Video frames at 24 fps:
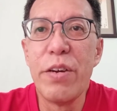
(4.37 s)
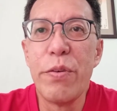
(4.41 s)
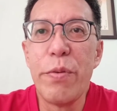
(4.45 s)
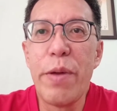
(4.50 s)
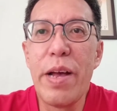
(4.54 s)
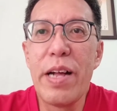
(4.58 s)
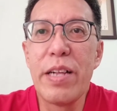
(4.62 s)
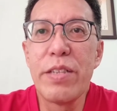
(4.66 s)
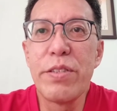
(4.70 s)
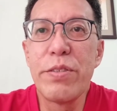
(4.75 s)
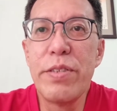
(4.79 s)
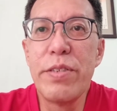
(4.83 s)

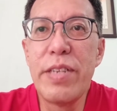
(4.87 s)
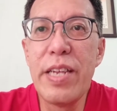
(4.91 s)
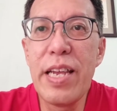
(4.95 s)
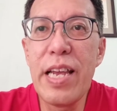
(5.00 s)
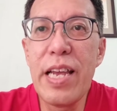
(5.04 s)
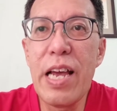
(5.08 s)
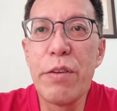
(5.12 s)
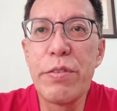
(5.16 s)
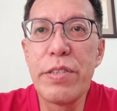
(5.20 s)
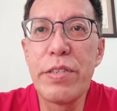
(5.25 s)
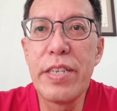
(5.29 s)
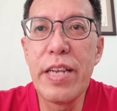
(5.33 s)
Well,
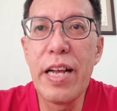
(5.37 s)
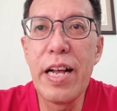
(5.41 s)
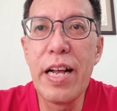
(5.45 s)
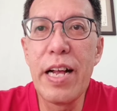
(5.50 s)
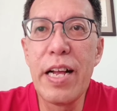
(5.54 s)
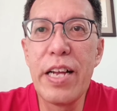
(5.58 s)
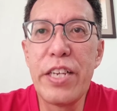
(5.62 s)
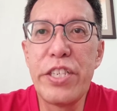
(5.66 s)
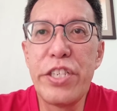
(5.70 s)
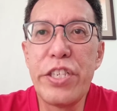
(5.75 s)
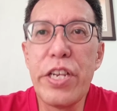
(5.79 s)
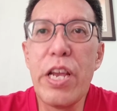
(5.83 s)
today I
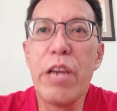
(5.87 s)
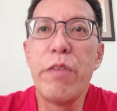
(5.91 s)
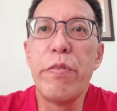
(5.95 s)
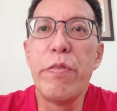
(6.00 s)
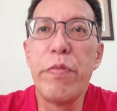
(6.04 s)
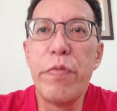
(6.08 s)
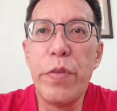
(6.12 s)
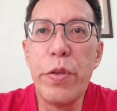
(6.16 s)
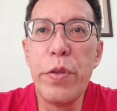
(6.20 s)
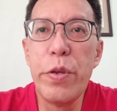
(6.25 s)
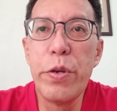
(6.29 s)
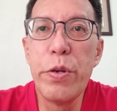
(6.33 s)
shall share
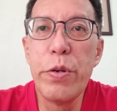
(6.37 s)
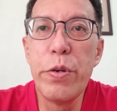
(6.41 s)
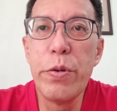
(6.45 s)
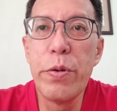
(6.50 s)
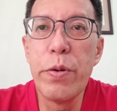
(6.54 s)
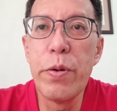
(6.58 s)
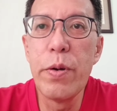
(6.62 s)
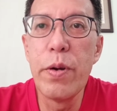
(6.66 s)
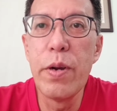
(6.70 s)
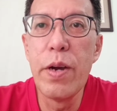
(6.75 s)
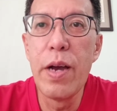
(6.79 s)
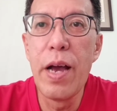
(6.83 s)
with you
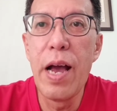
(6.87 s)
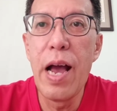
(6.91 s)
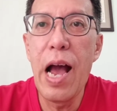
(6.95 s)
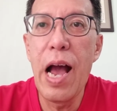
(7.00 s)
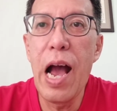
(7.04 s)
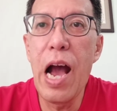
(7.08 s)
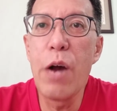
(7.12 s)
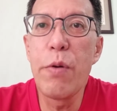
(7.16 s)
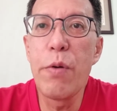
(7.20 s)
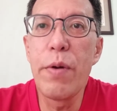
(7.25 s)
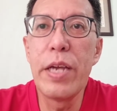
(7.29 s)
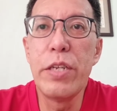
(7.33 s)

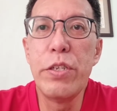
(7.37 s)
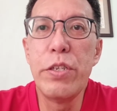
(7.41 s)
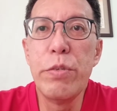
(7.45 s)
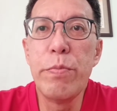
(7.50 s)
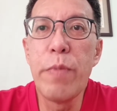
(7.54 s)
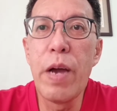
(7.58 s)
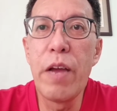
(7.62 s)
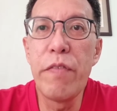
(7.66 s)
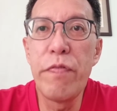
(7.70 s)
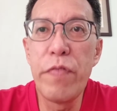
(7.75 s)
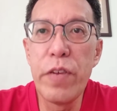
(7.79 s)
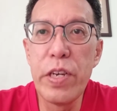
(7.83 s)
how I do
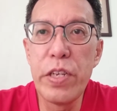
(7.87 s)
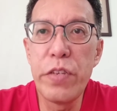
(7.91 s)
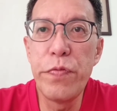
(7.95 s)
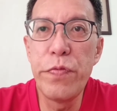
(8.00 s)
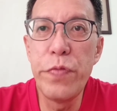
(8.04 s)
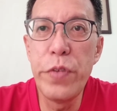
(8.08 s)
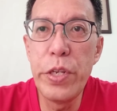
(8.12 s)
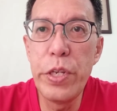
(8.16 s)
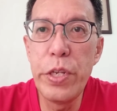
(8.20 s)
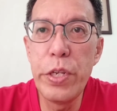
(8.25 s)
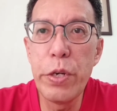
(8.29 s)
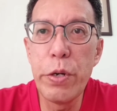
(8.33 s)
my first
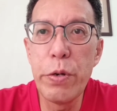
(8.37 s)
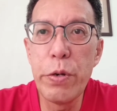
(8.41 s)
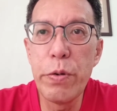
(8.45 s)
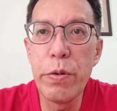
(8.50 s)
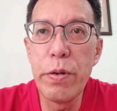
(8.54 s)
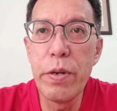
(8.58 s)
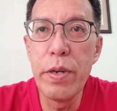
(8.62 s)
video